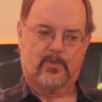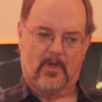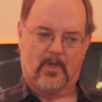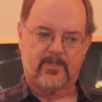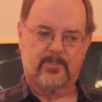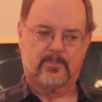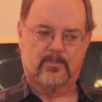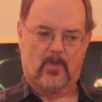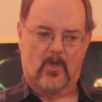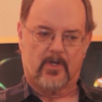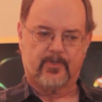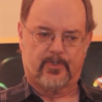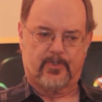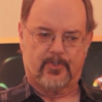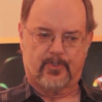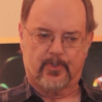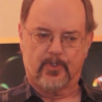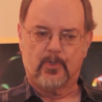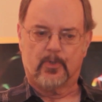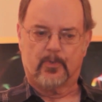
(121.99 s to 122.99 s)
twice as long to
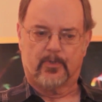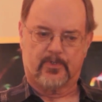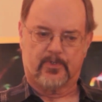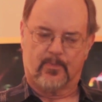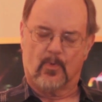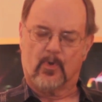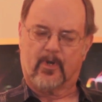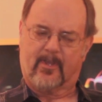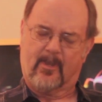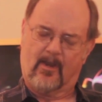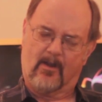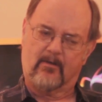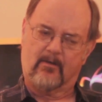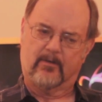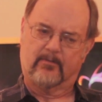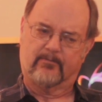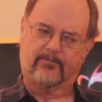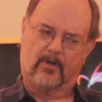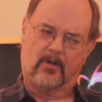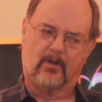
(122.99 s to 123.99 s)
do, there's more care
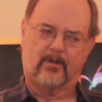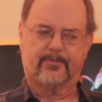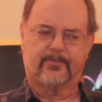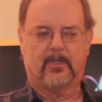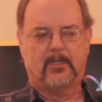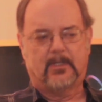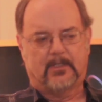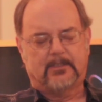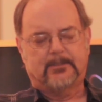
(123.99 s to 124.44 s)
involved.